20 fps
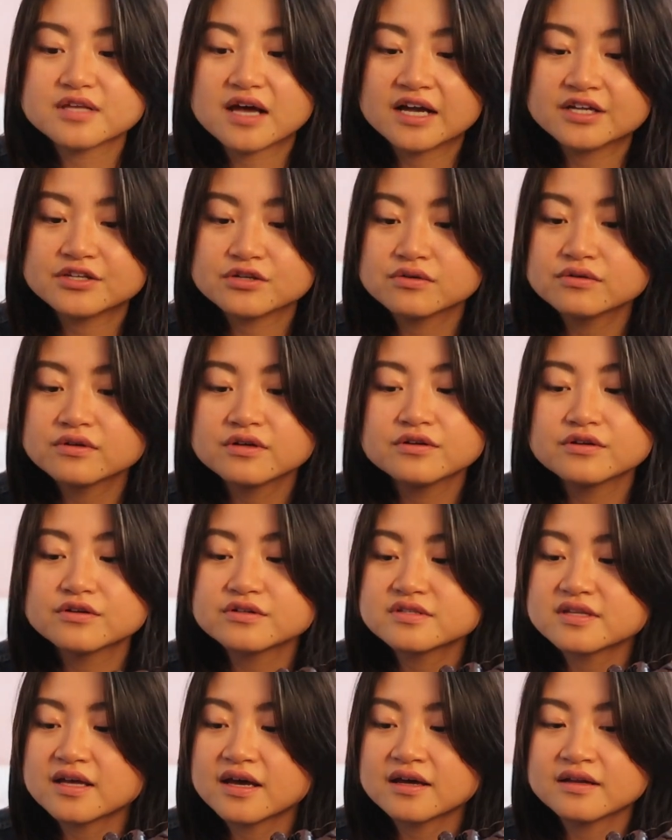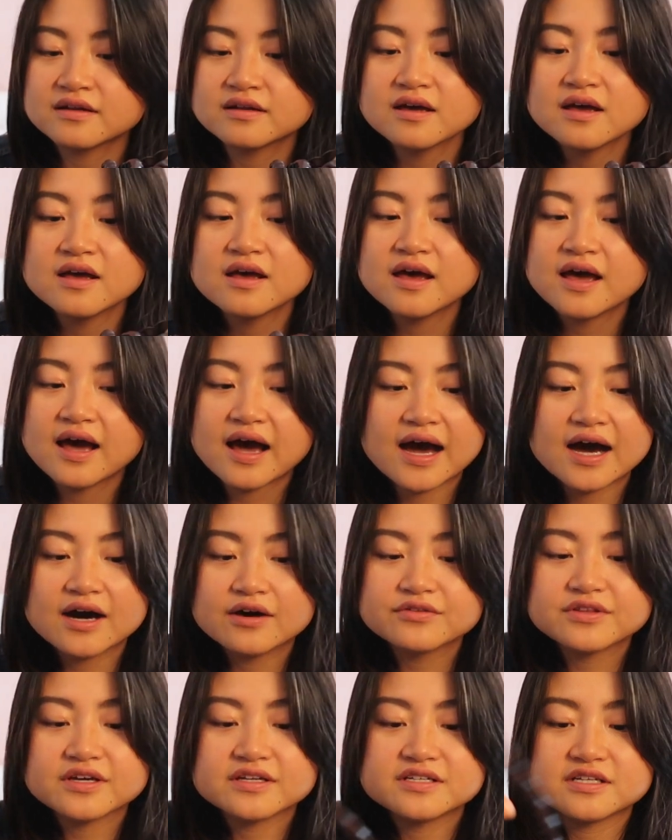I don't understand
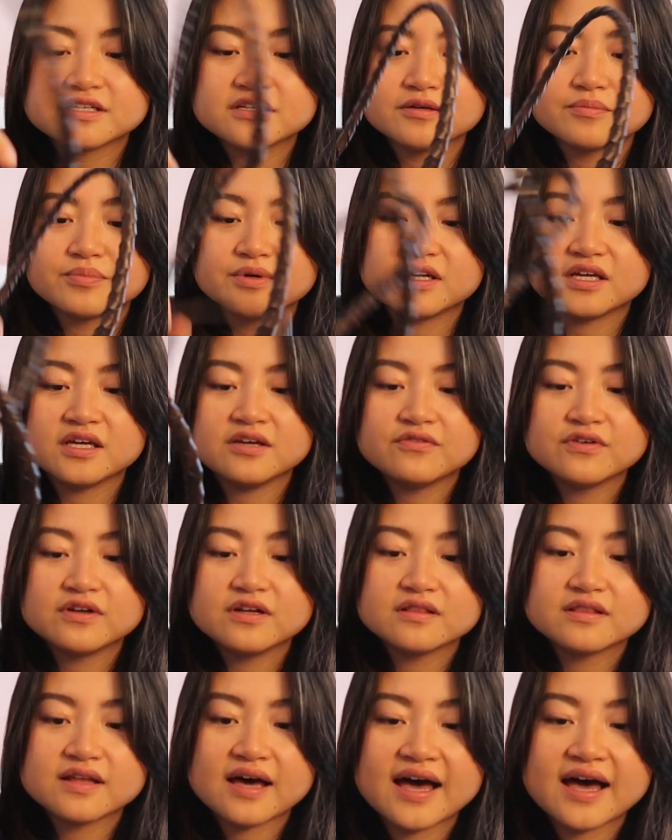how they did it, but even in the